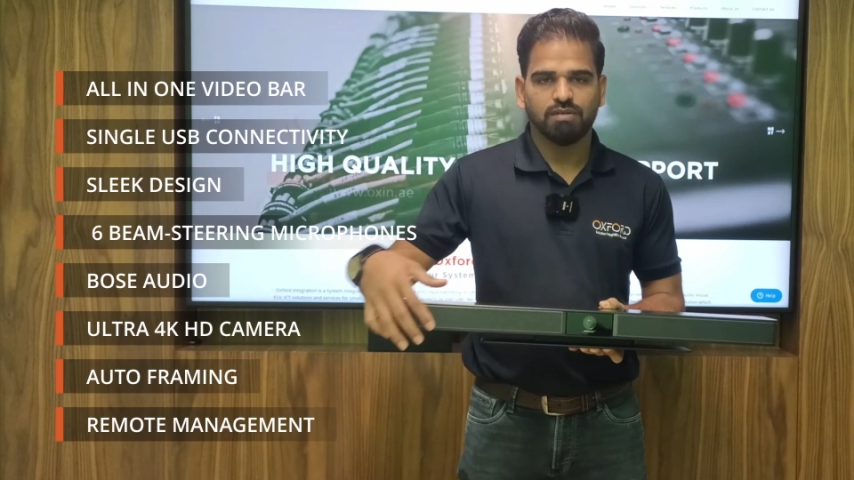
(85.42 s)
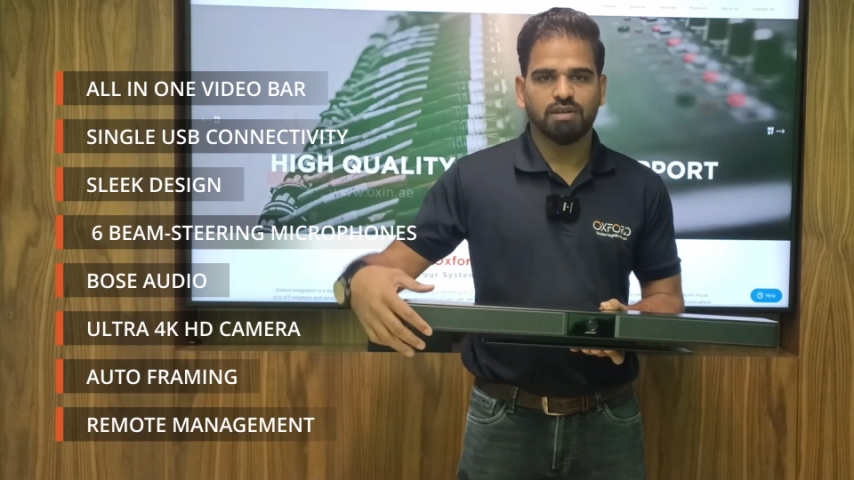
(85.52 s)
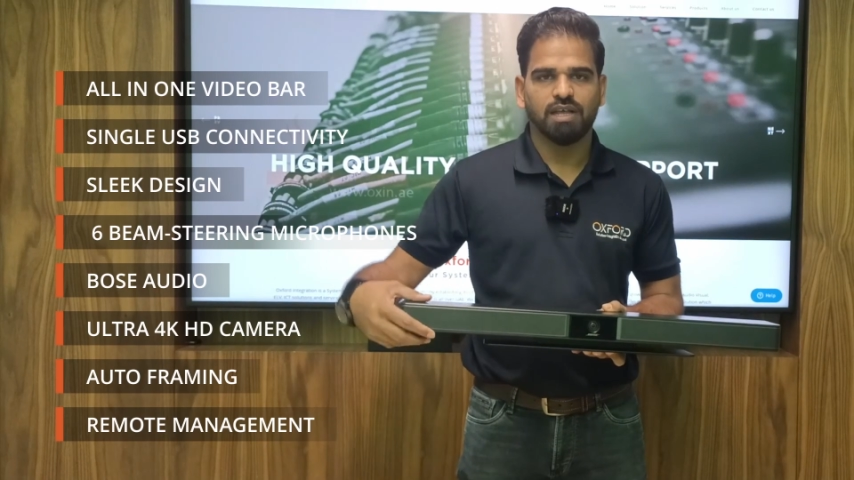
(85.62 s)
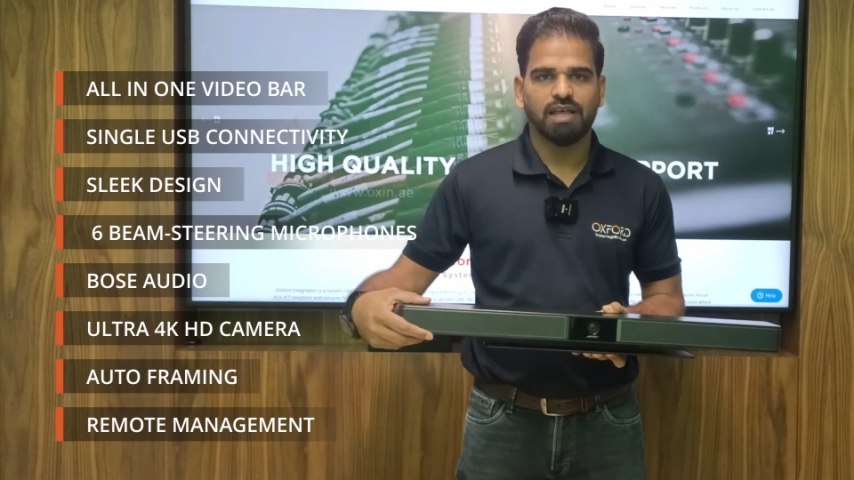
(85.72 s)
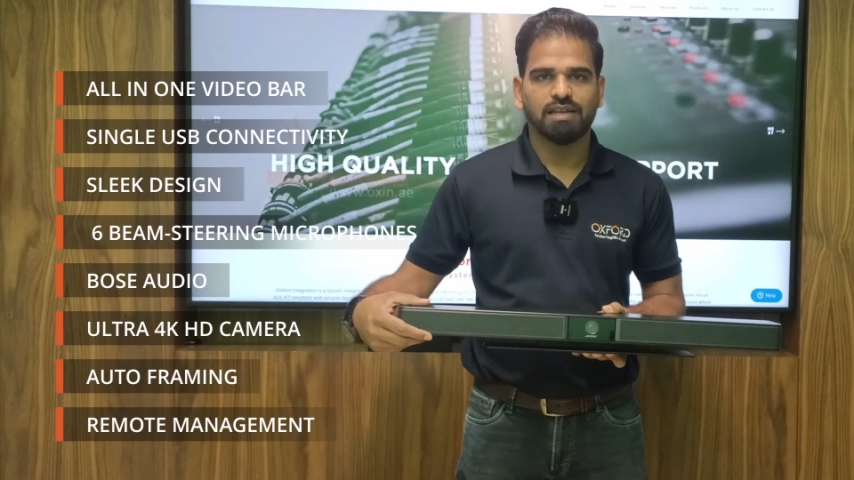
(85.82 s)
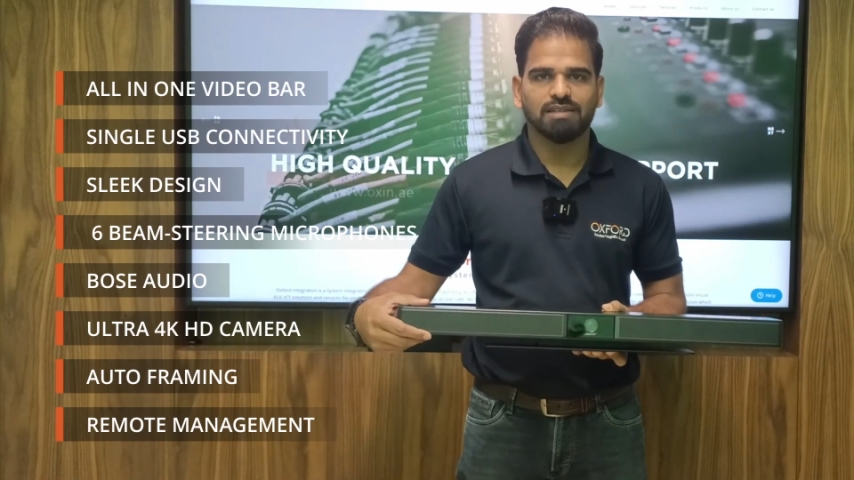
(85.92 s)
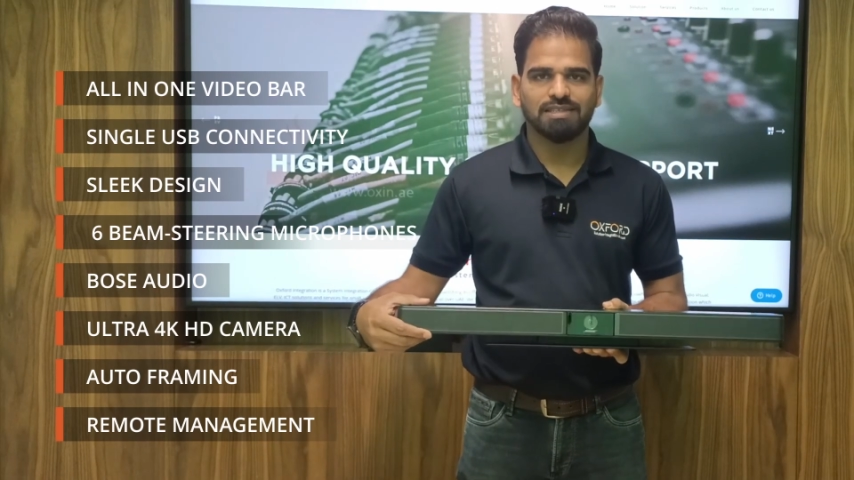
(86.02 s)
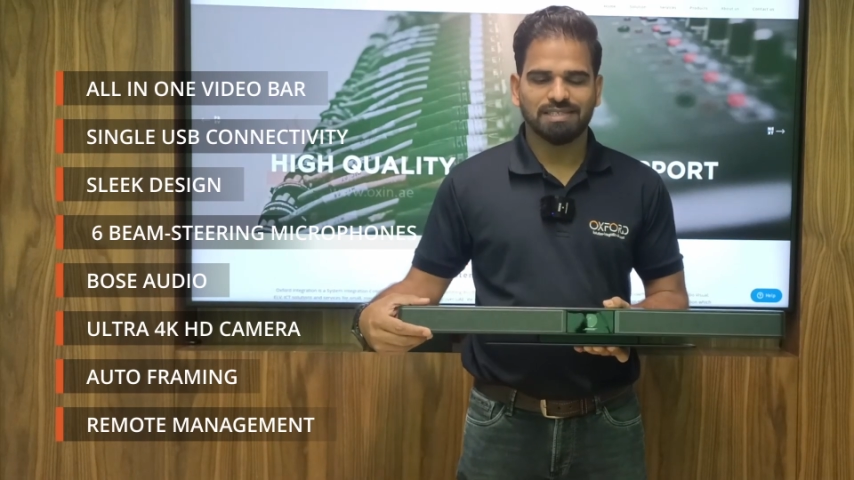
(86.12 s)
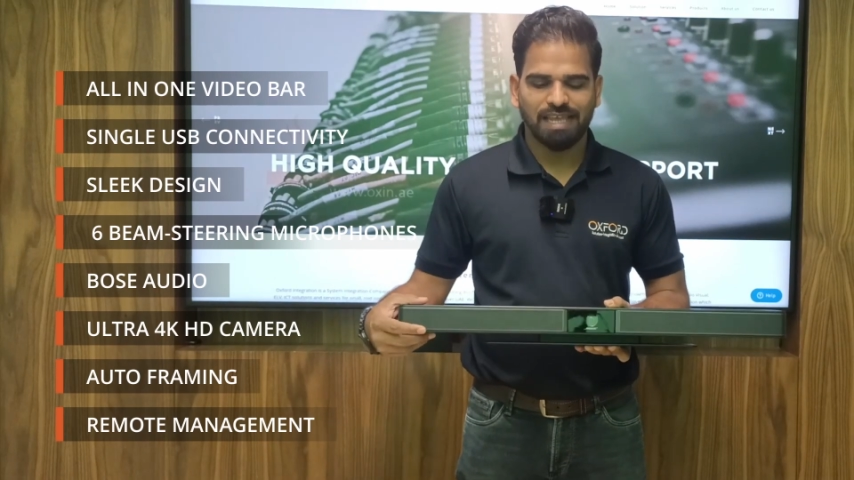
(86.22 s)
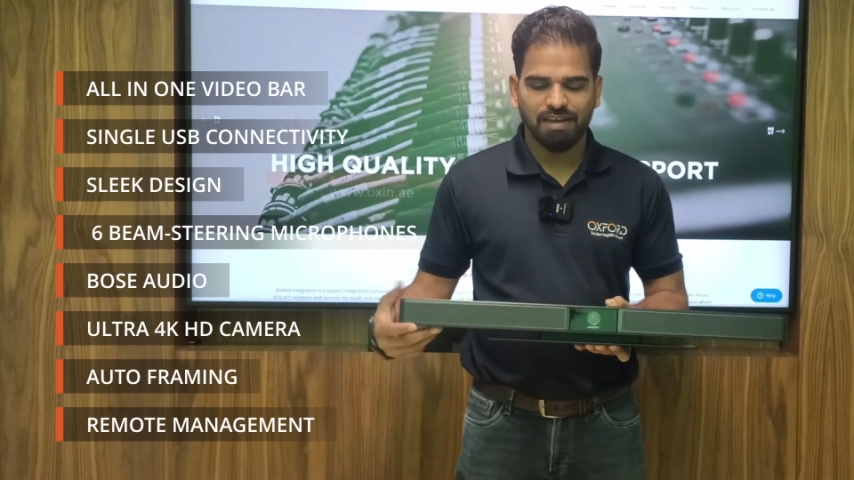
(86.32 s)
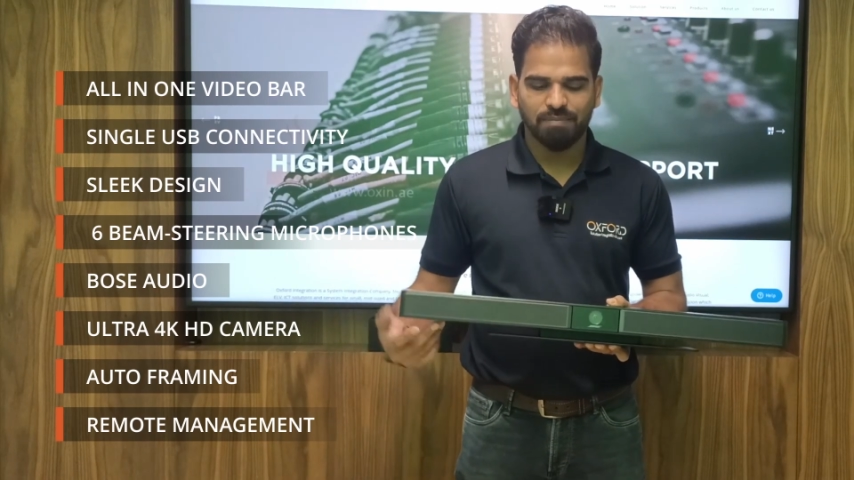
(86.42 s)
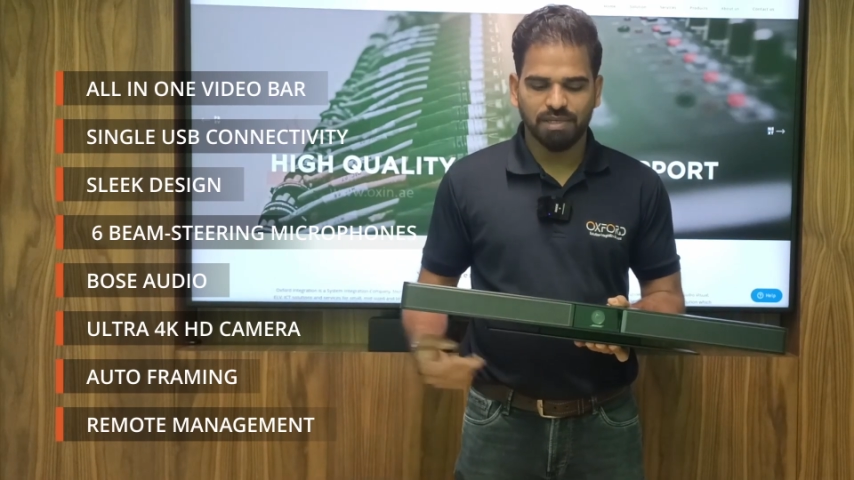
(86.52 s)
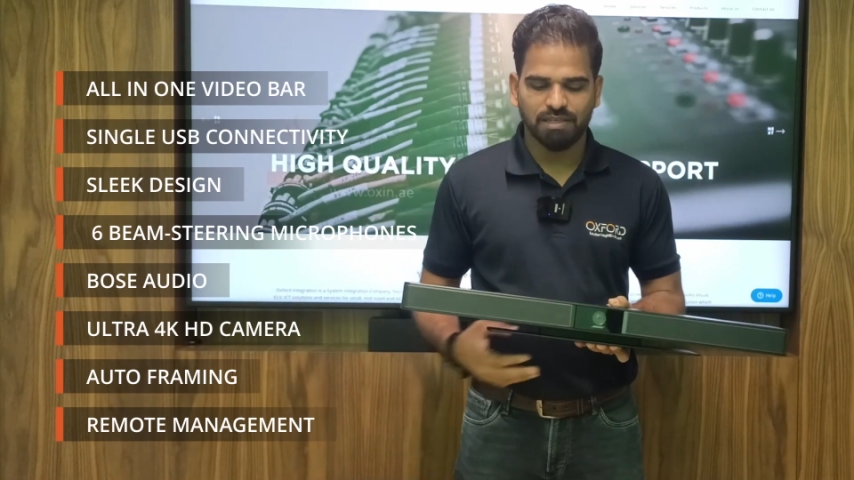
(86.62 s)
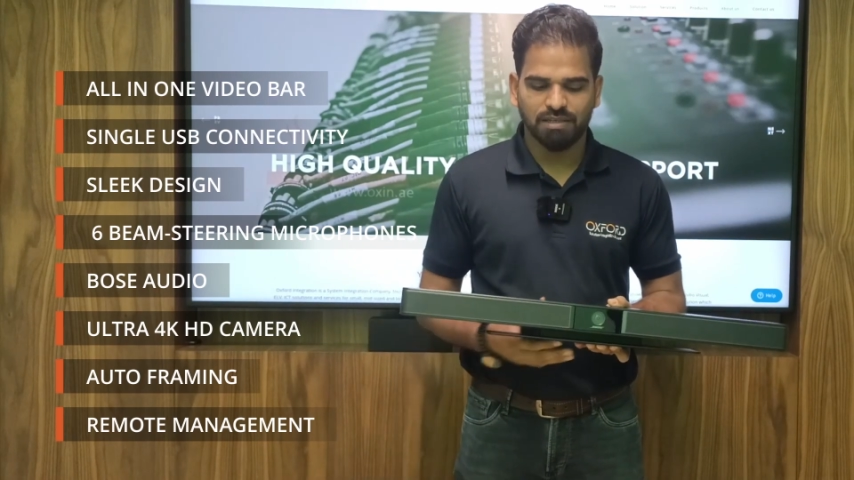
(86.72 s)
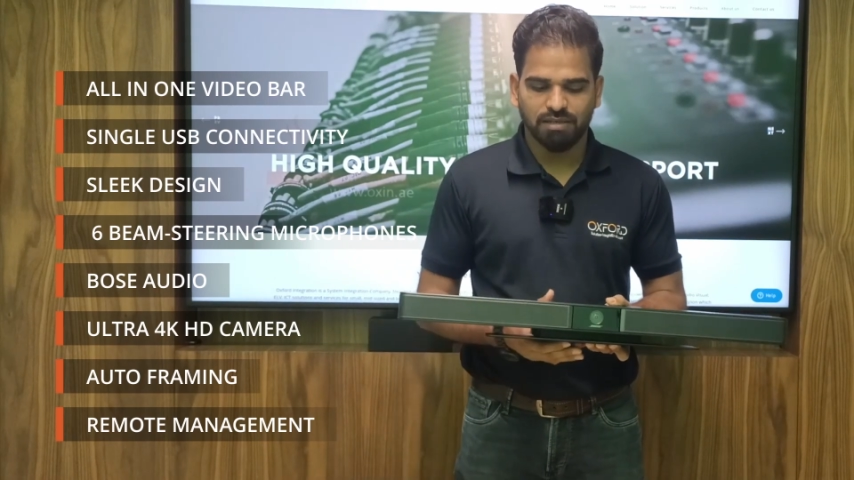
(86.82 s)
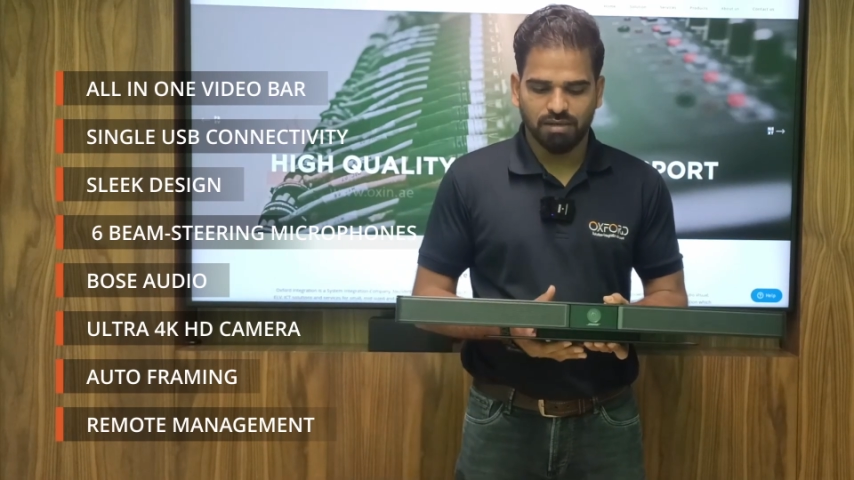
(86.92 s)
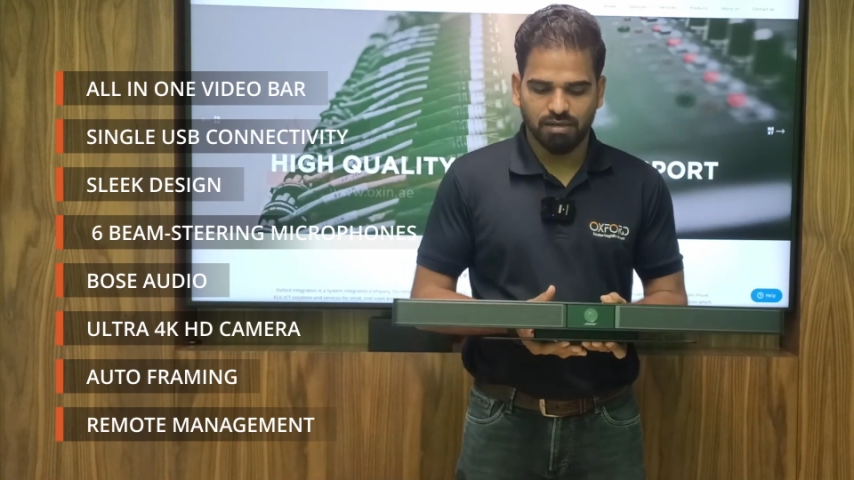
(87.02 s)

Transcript: And this can be